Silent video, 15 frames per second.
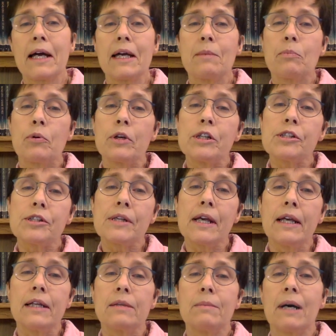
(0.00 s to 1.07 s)

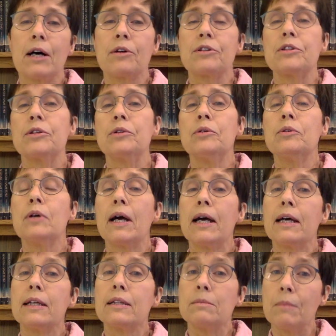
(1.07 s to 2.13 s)
appreciate about you
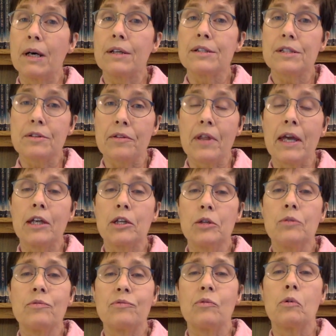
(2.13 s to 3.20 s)
and must thank
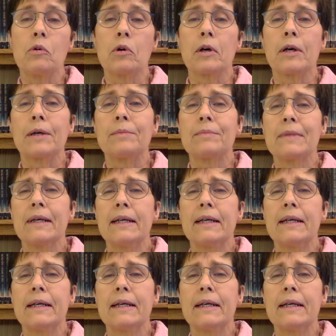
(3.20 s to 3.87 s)
you for,